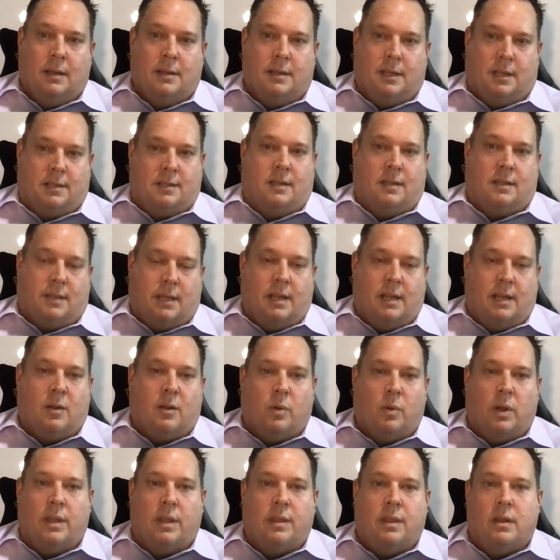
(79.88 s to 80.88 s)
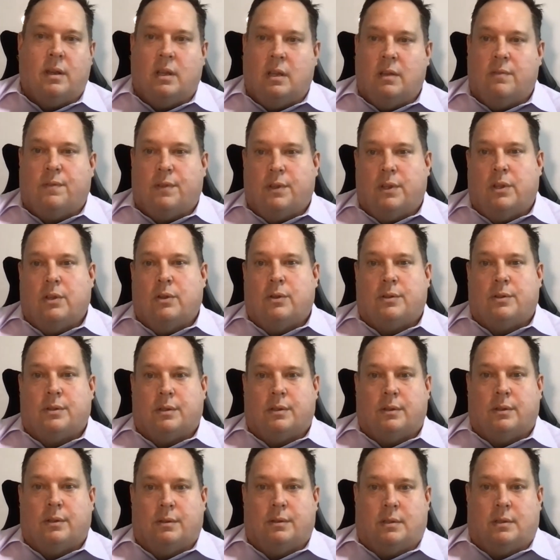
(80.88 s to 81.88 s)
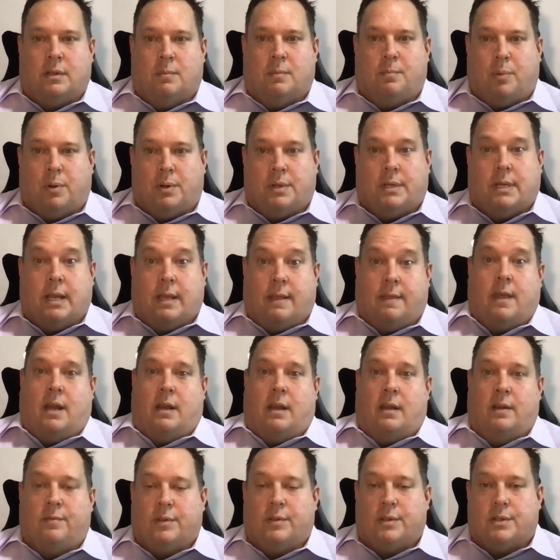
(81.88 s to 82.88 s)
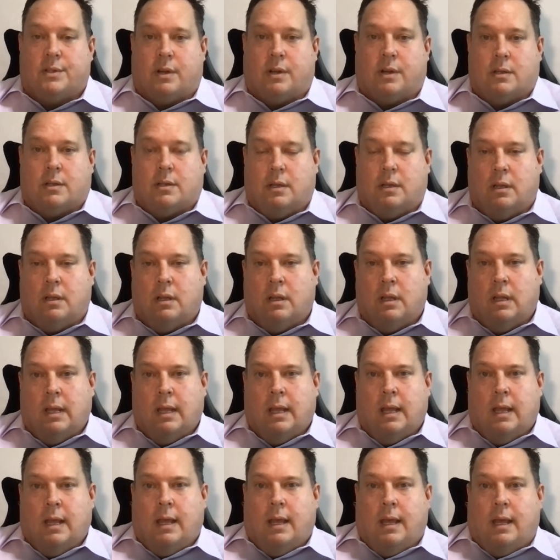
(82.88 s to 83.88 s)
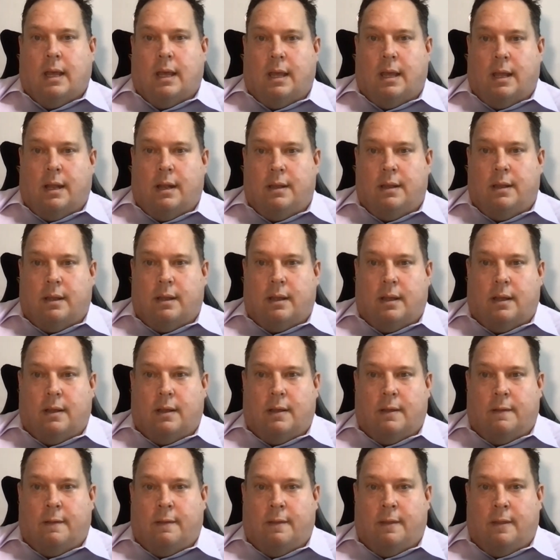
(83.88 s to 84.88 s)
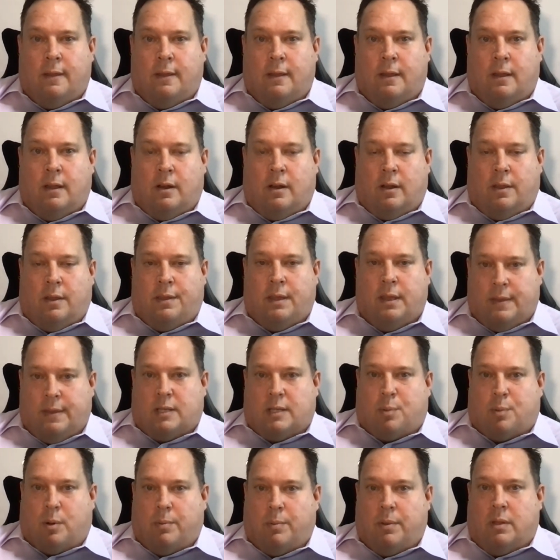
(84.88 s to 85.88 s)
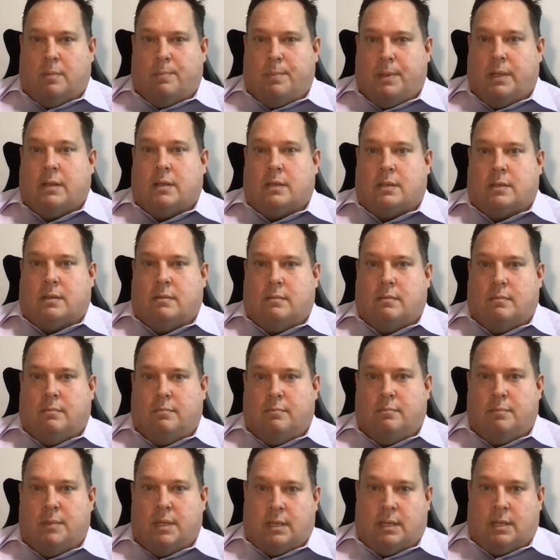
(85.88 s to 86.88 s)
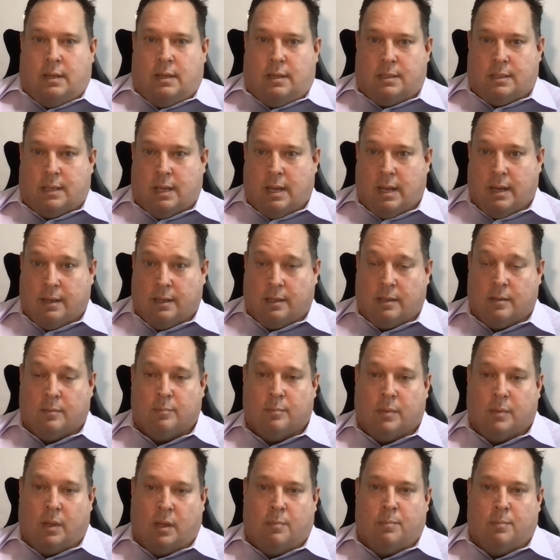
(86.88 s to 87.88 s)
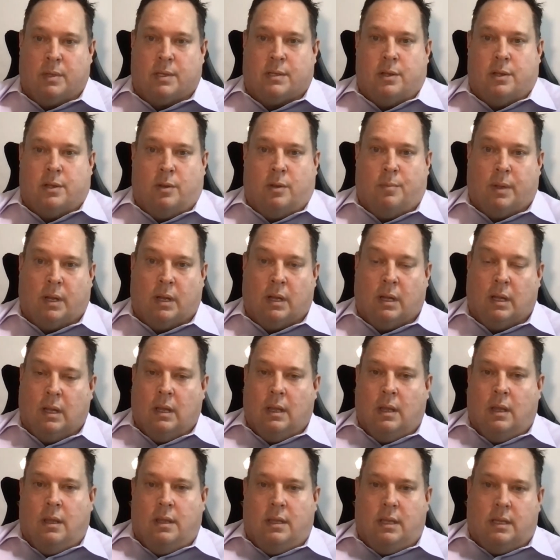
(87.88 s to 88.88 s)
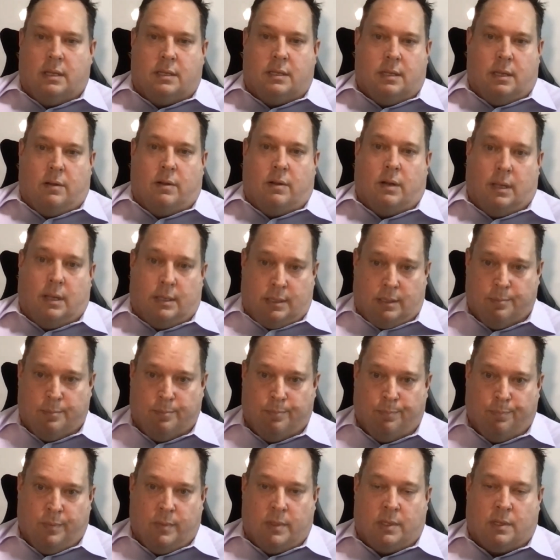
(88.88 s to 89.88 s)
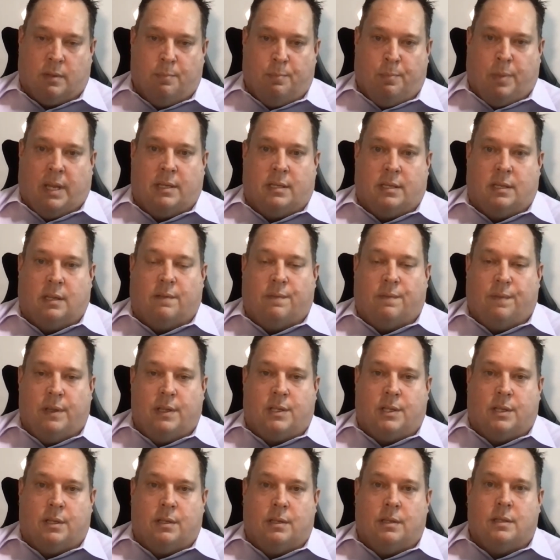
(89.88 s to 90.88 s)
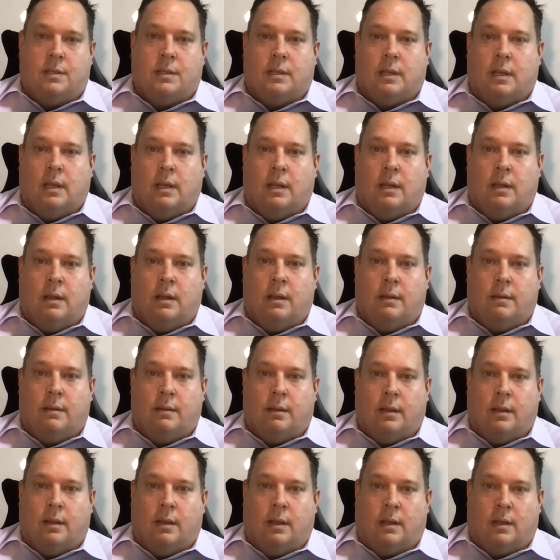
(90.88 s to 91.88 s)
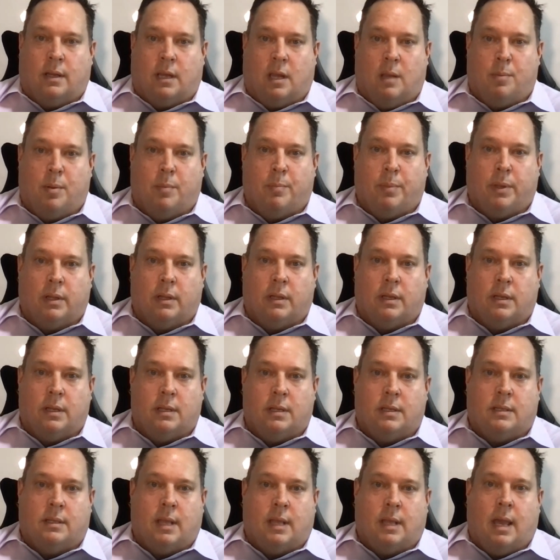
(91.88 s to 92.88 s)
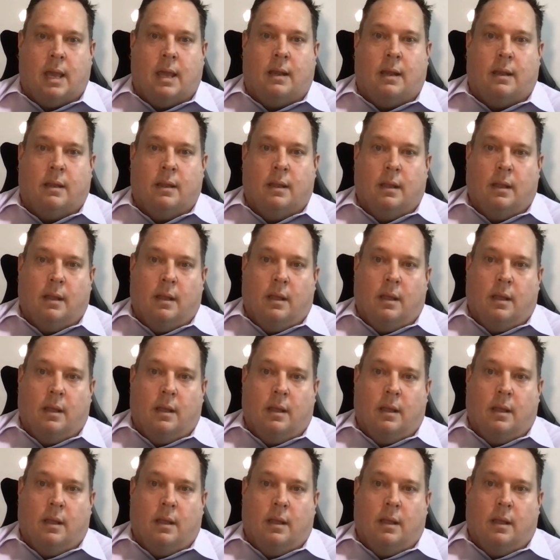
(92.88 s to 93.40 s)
doesn't take away the need for you to protect that infrastructure. And I think that's probably the biggest misunderstanding and misnomer. Yes, there are some basic features and capabilities that